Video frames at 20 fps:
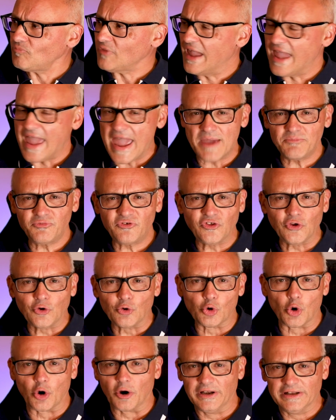
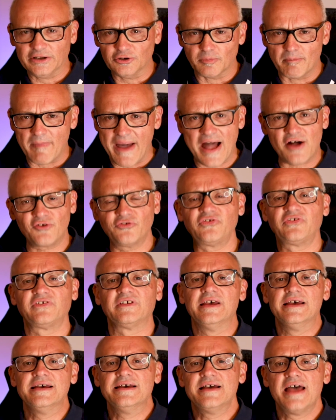hamster or a little mouse
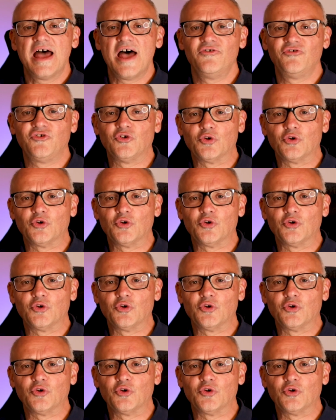as